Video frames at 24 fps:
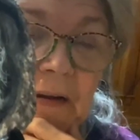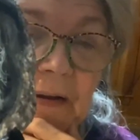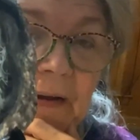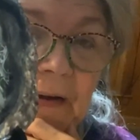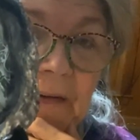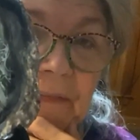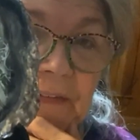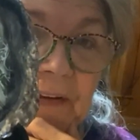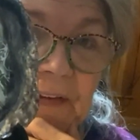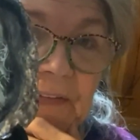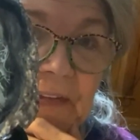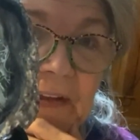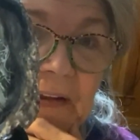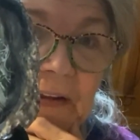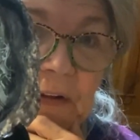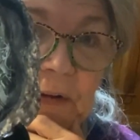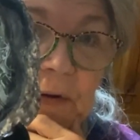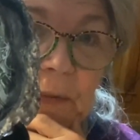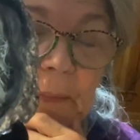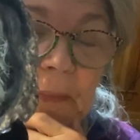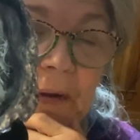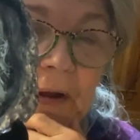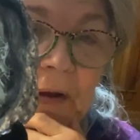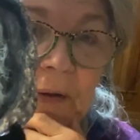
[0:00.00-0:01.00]
I've got that little
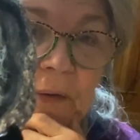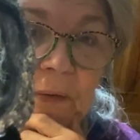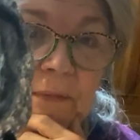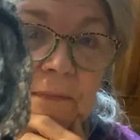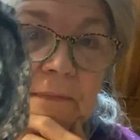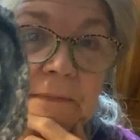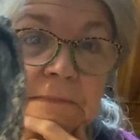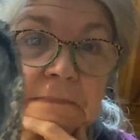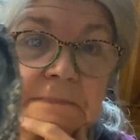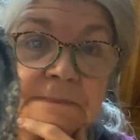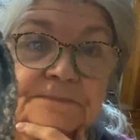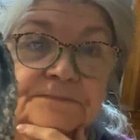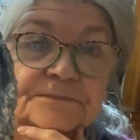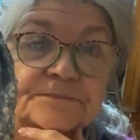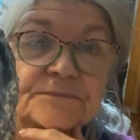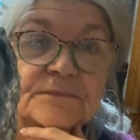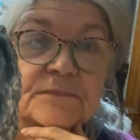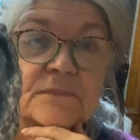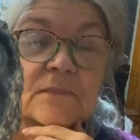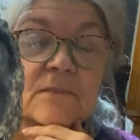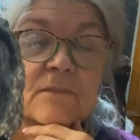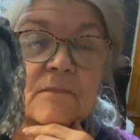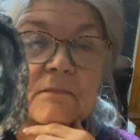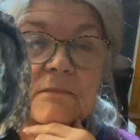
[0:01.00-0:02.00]
mold,
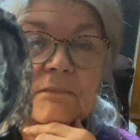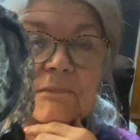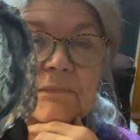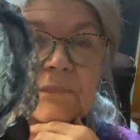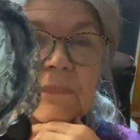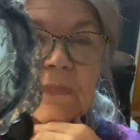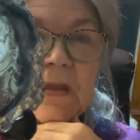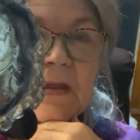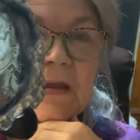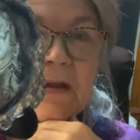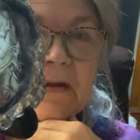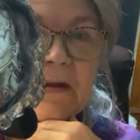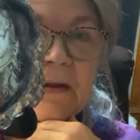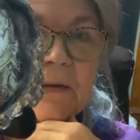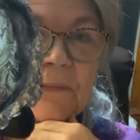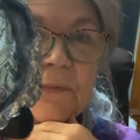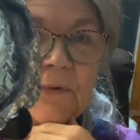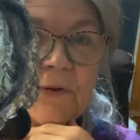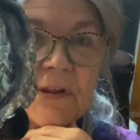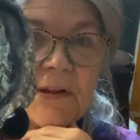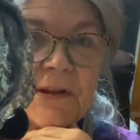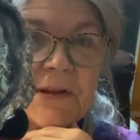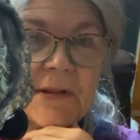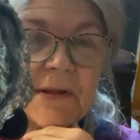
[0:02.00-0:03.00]
and I
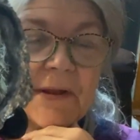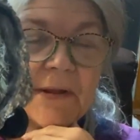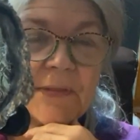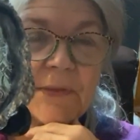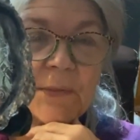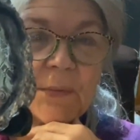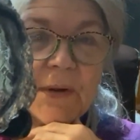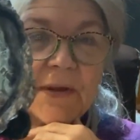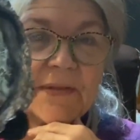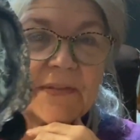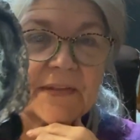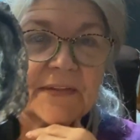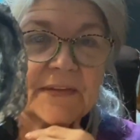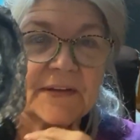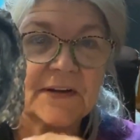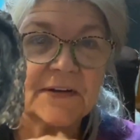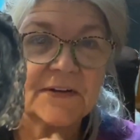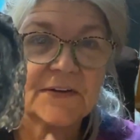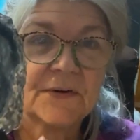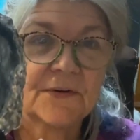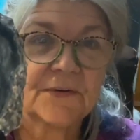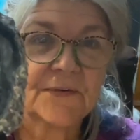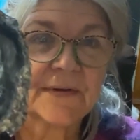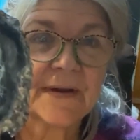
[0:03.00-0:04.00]
really like the way that
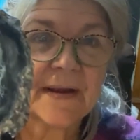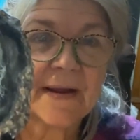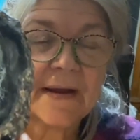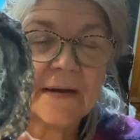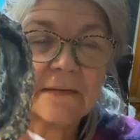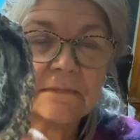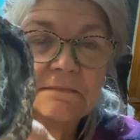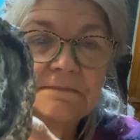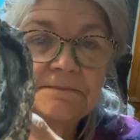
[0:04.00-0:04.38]
turned out.